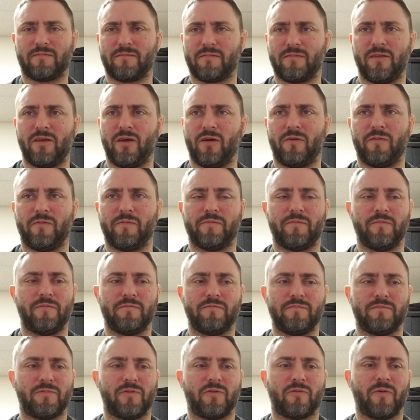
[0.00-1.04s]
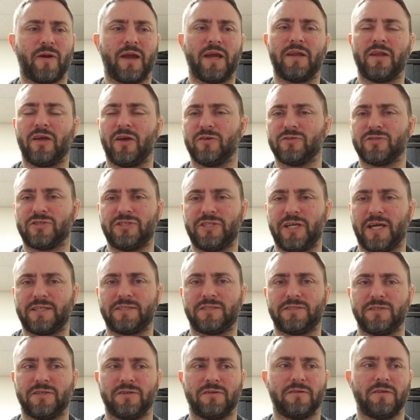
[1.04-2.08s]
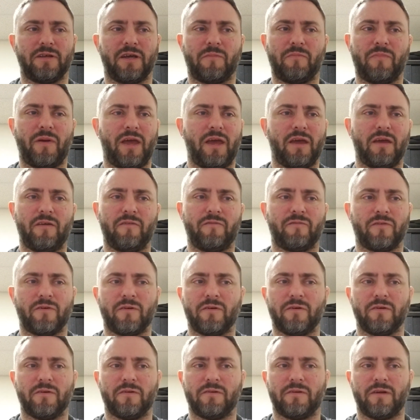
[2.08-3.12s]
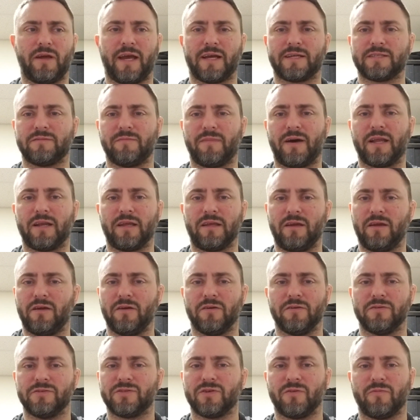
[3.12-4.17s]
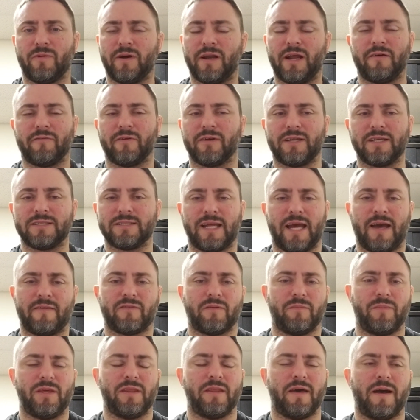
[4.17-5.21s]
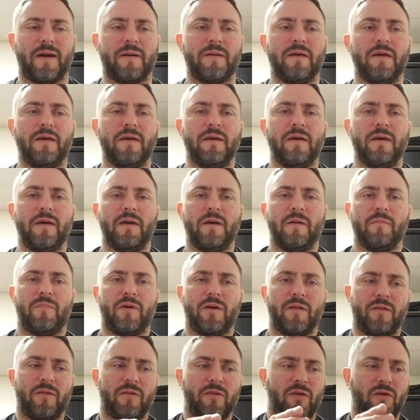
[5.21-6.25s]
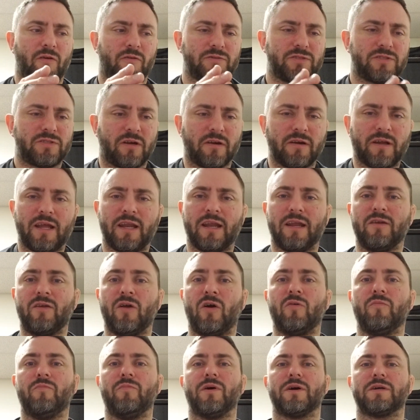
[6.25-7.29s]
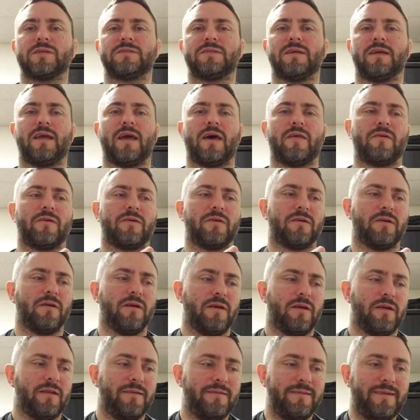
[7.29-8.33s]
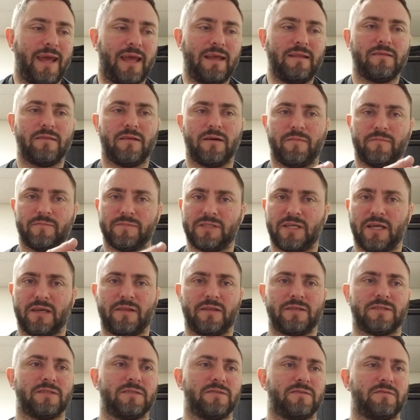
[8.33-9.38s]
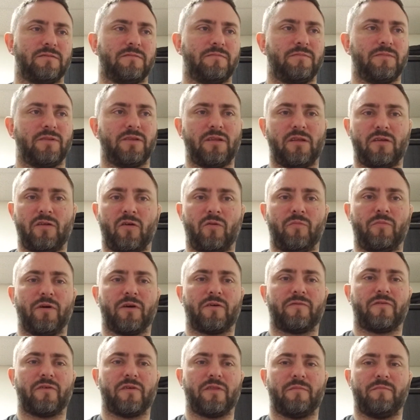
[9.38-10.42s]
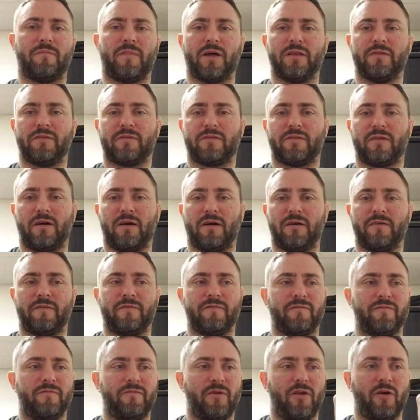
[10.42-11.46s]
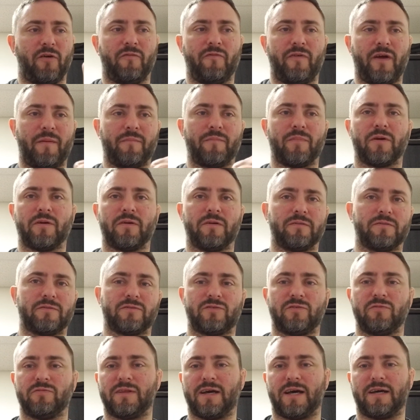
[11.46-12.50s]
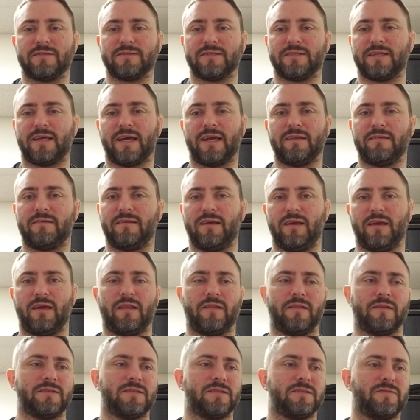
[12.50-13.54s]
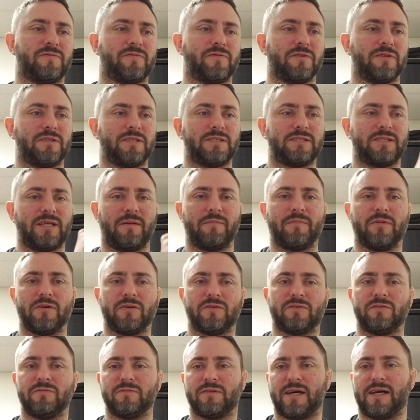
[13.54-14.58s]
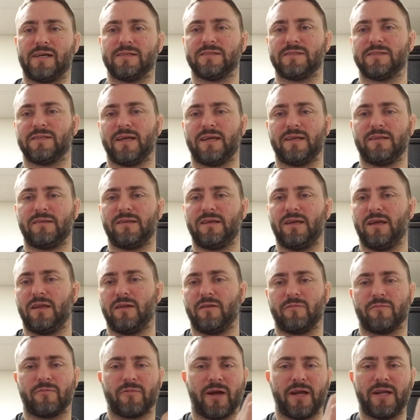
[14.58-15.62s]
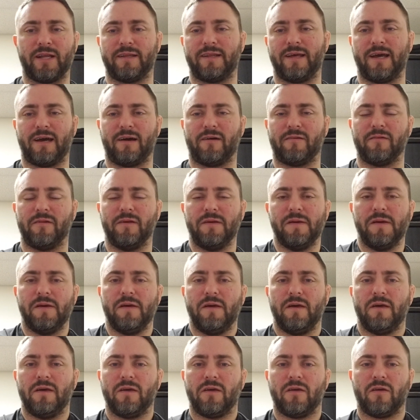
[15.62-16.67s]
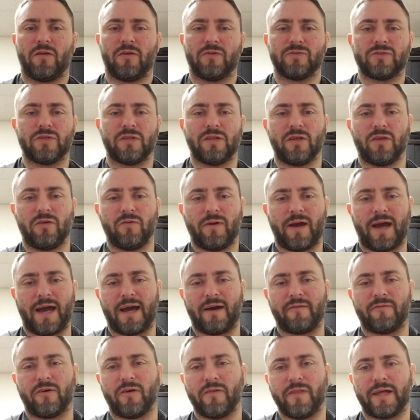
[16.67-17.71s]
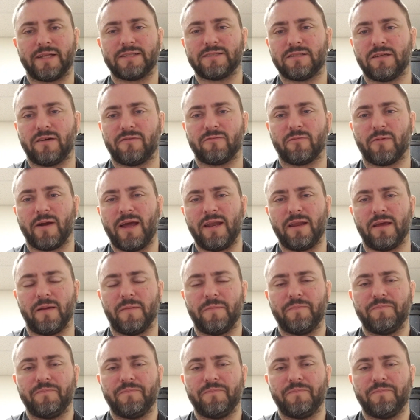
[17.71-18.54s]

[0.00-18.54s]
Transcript: you know grandiose gesture like paying for X amount of years or whatever. It doesn't have to be that, but you know start getting notebooks together. Date them. Say this is the notebook for the month of November 2019. This is for December 2019, and write it down. You know, so that you have all that stuff ready.